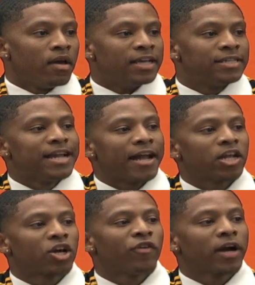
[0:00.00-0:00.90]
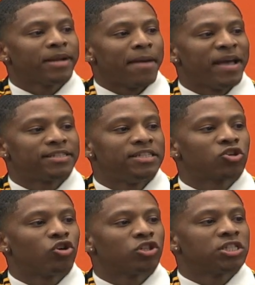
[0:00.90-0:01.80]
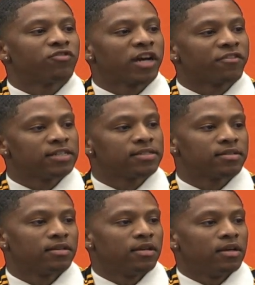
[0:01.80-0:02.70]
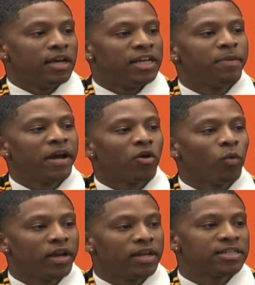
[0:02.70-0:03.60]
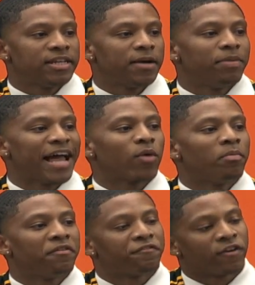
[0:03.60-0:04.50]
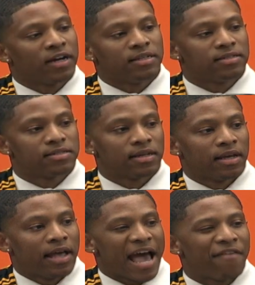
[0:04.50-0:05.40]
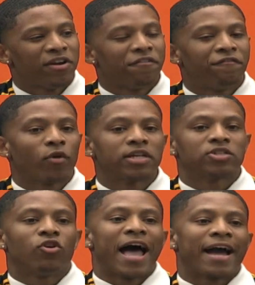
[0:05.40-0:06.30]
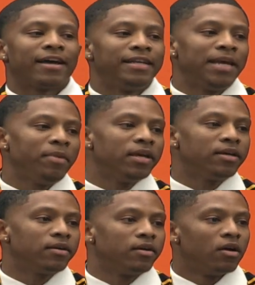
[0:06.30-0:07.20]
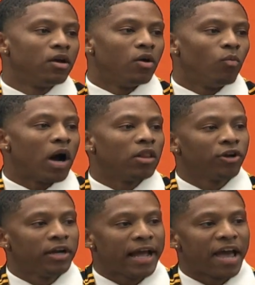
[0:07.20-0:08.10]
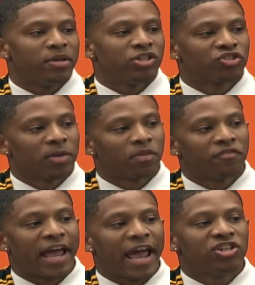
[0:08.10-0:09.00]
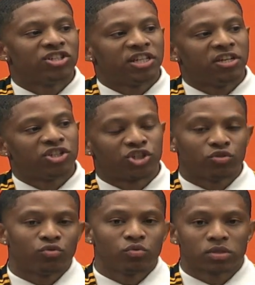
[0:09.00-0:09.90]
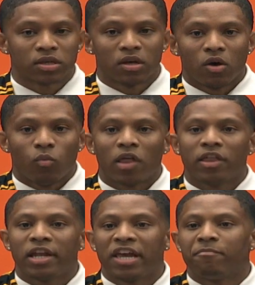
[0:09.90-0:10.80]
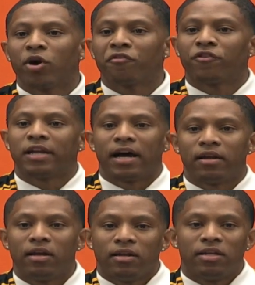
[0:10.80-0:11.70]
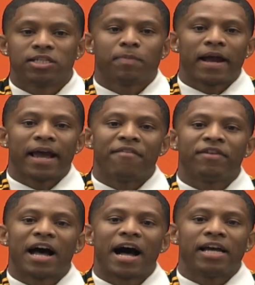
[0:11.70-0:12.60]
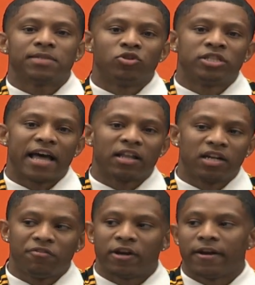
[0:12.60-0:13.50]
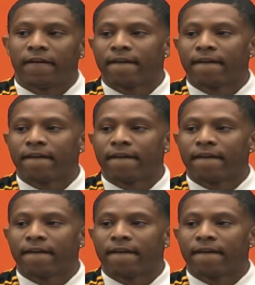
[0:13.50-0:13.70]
It's not the curriculum that makes these courses rigorous. It's bearing witness to your black women friends having a focus on academia while learning they have been stripped of their agency to choose whether to give birth or not, despite having the highest mortality rate.